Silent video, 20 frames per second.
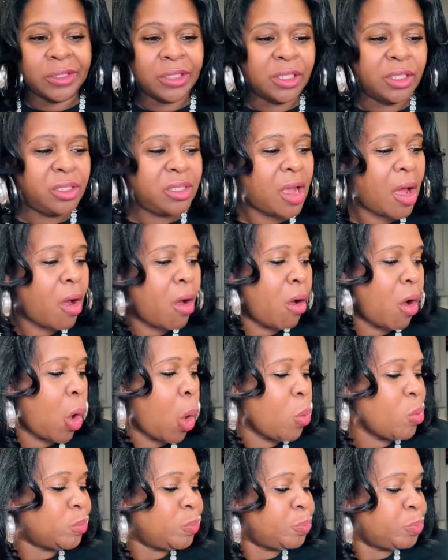Y'all,
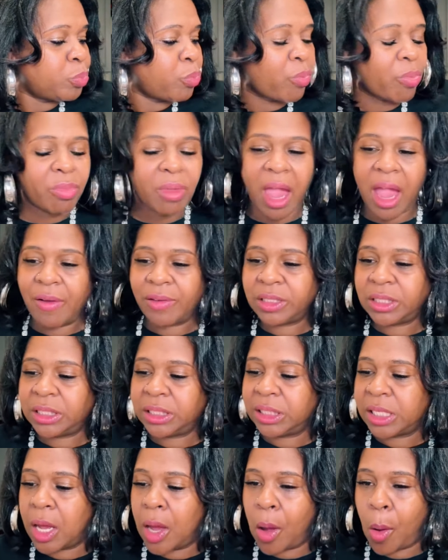I was
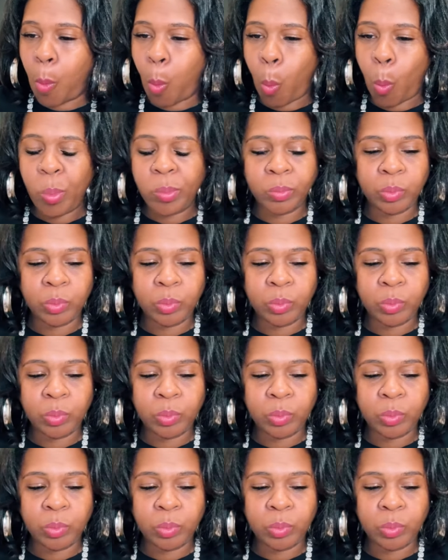in